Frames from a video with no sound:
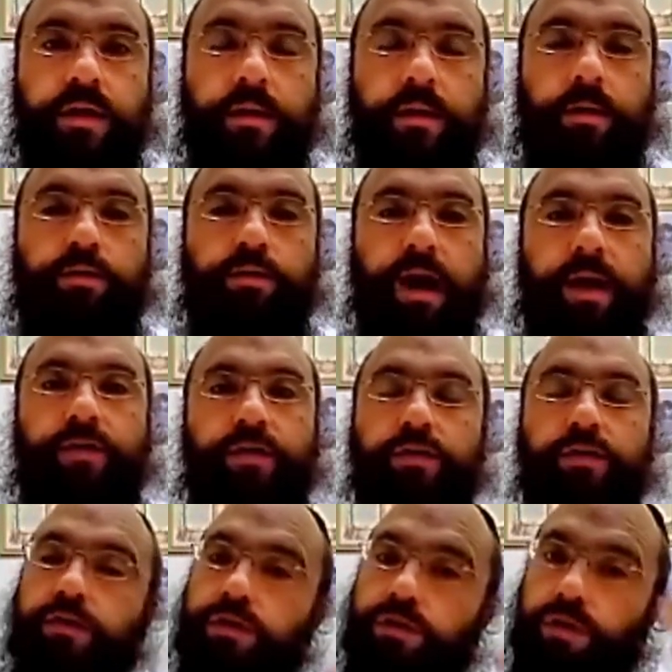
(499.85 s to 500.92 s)
but rather
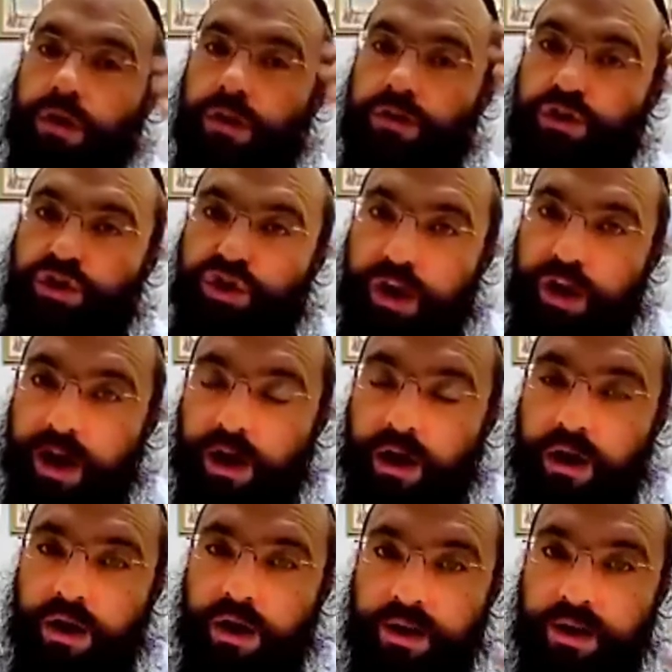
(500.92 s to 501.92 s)
you can share